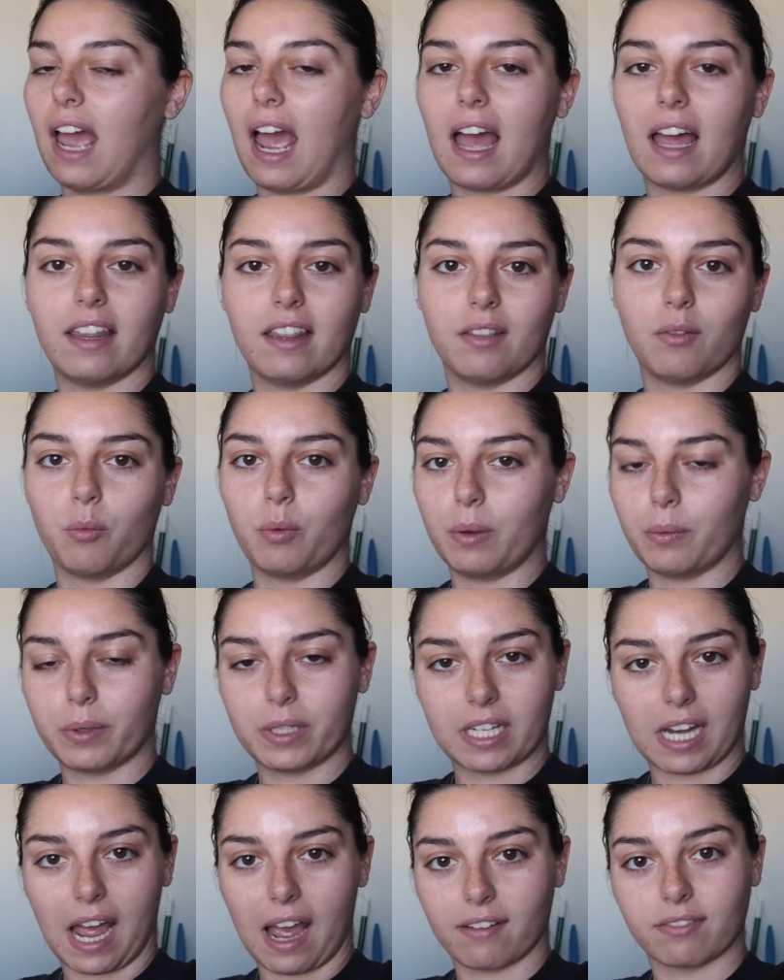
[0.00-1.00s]
and we
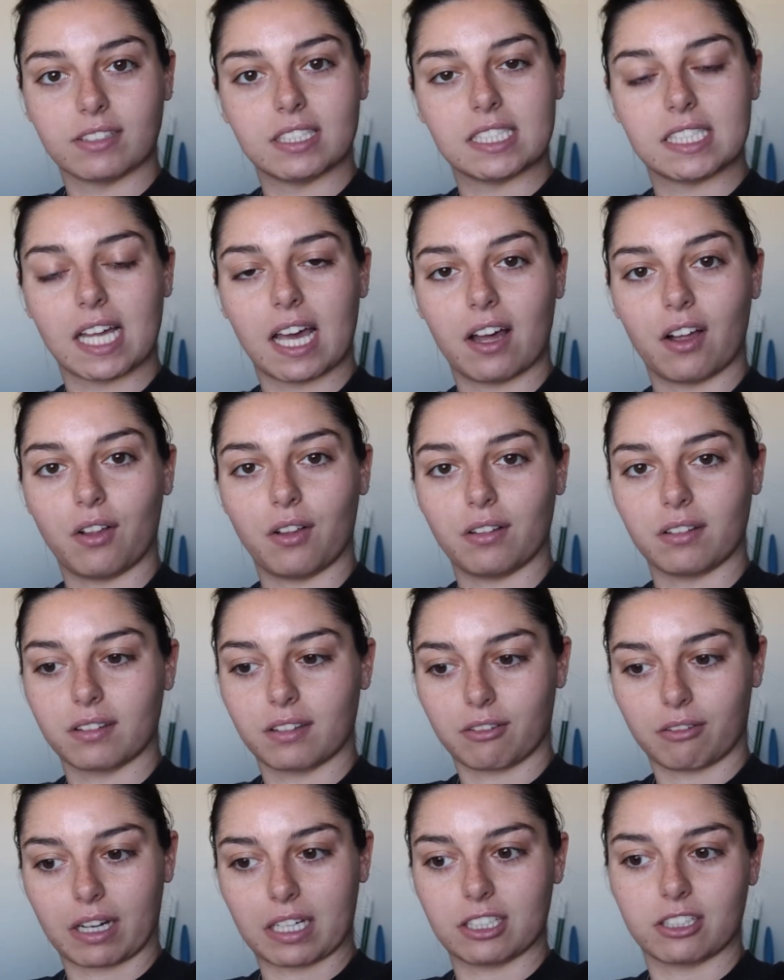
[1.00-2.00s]
wouldn't have to tell
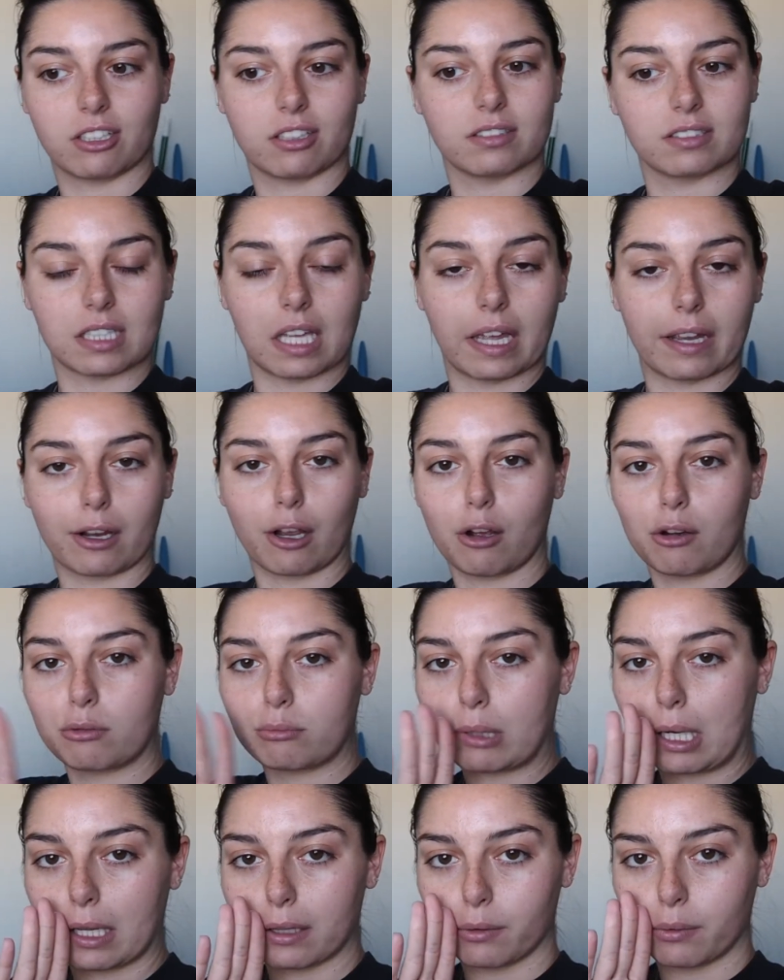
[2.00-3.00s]
the renters like, oh,
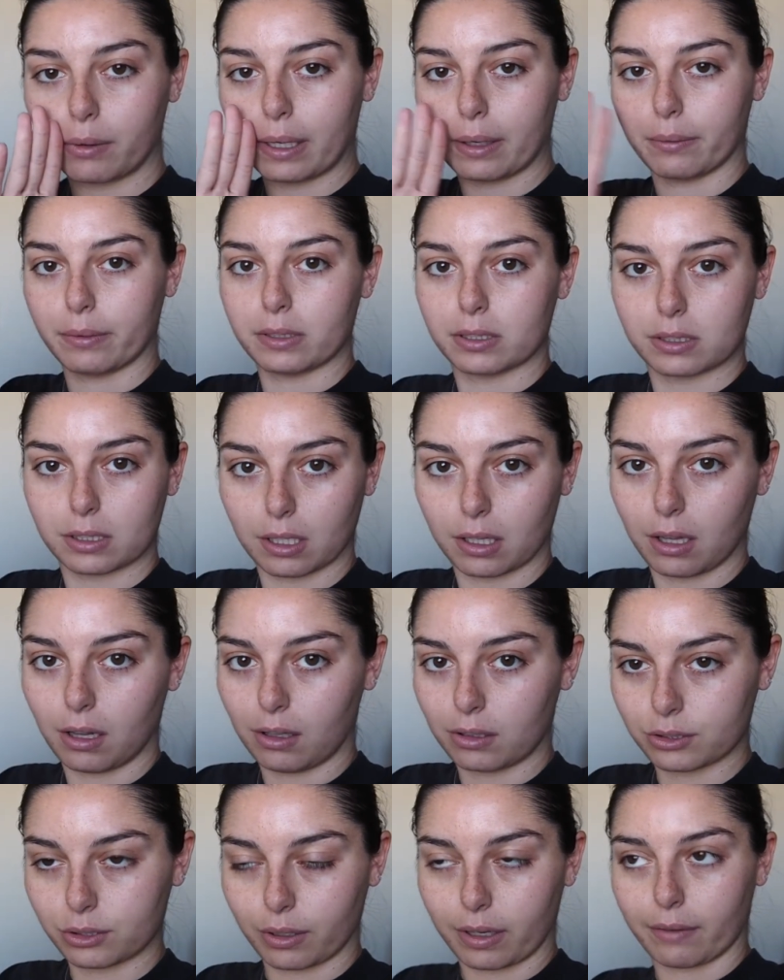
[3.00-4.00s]
by the way, we still
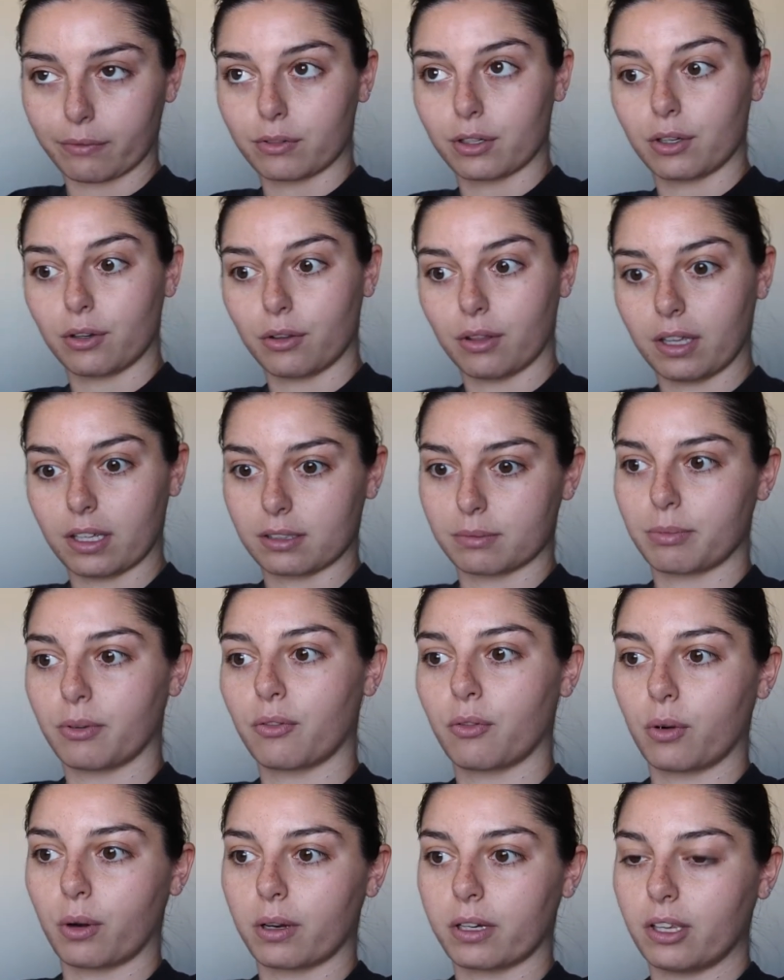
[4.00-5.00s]
also have to do this
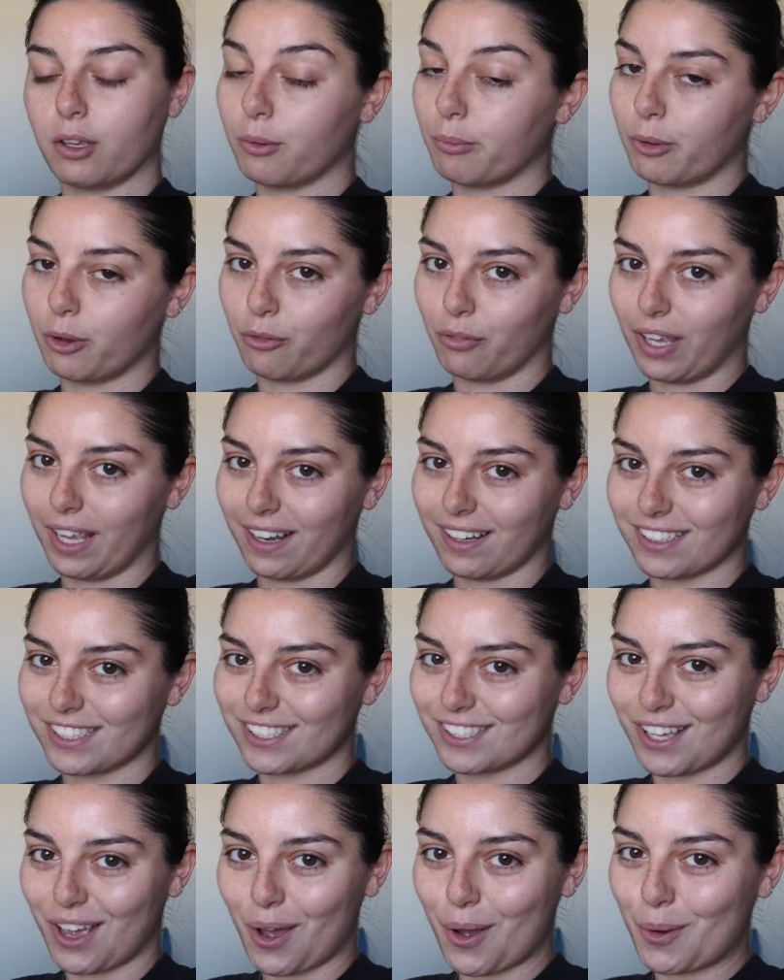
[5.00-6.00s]
before you move in.
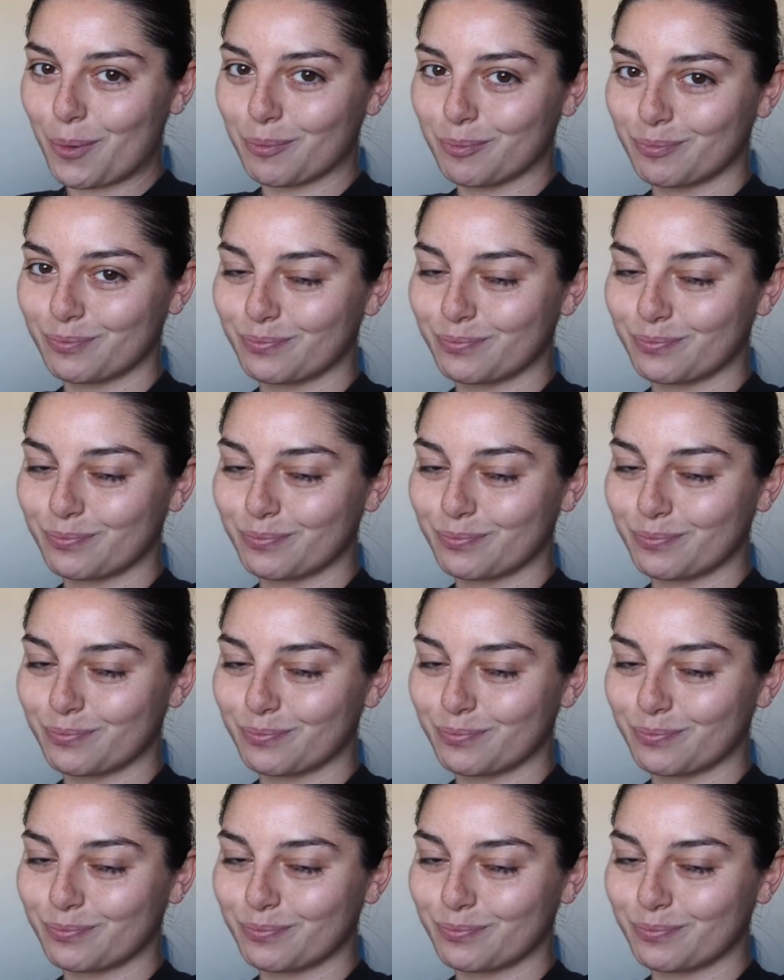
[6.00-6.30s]
So